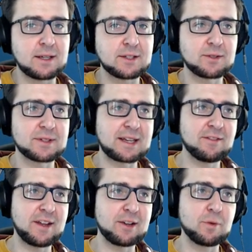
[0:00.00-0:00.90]
So it's kind
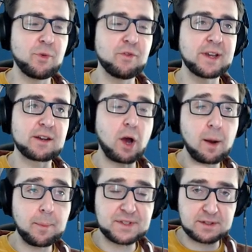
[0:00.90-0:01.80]
of like we're moving in the
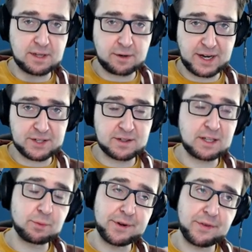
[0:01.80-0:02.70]
opposite direction
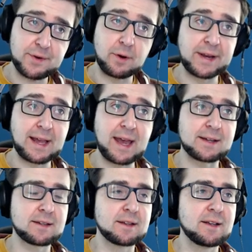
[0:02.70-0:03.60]
that we're throwing
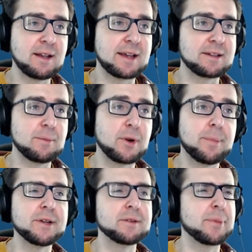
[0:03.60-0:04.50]
at, like in the
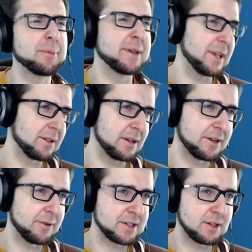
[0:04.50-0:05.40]
perpen perpendicular
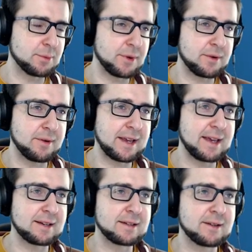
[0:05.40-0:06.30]
direction that we're throwing at.